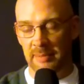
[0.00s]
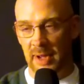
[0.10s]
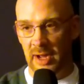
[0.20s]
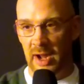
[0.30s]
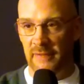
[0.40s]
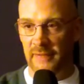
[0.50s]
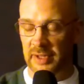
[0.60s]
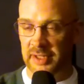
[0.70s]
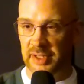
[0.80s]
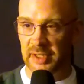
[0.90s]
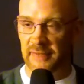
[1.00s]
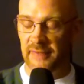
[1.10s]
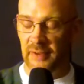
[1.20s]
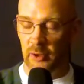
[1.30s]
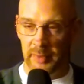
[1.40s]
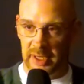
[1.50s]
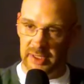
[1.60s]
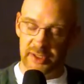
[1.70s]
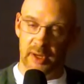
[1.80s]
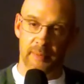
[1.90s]
in my office and
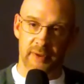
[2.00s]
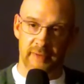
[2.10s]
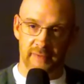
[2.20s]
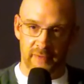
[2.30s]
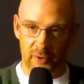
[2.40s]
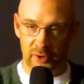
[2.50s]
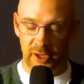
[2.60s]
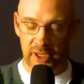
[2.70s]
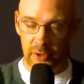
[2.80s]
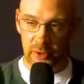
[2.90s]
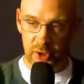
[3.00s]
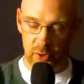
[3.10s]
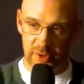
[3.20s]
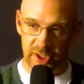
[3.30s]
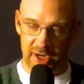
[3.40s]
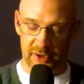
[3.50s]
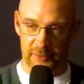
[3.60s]
filming something for the YouTube channel.